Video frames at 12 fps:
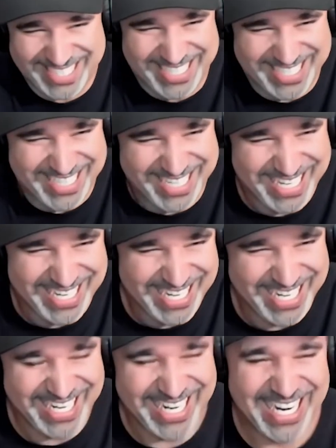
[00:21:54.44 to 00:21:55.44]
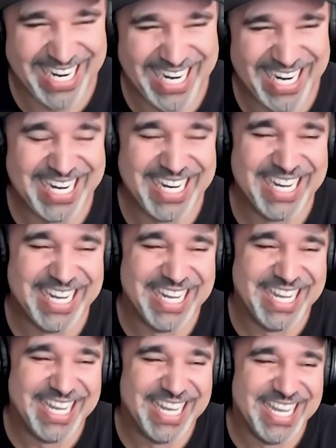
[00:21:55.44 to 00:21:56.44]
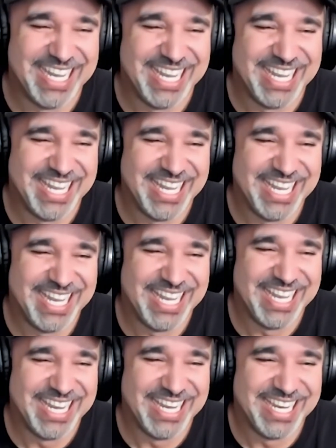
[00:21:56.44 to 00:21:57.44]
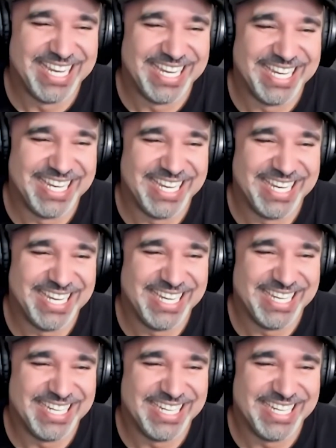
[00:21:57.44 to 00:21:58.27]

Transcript: (silent)